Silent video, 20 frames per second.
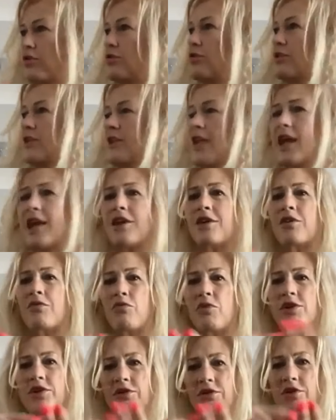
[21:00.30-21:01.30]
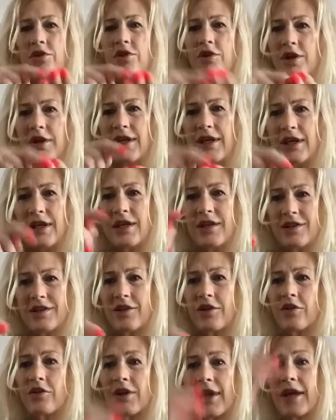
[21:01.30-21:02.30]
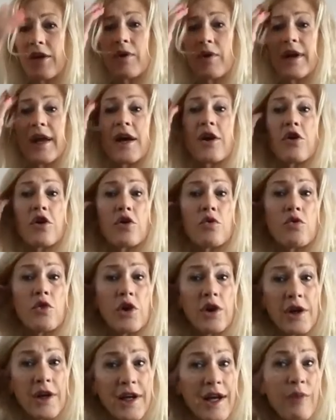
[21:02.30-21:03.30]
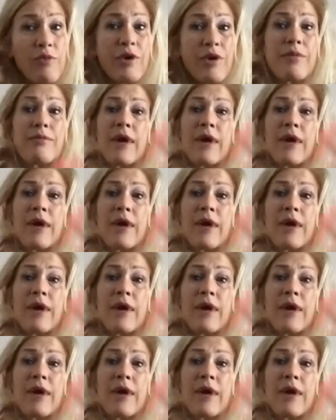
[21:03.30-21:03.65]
take what you're going to eat, you know, like when I go to work and I bring my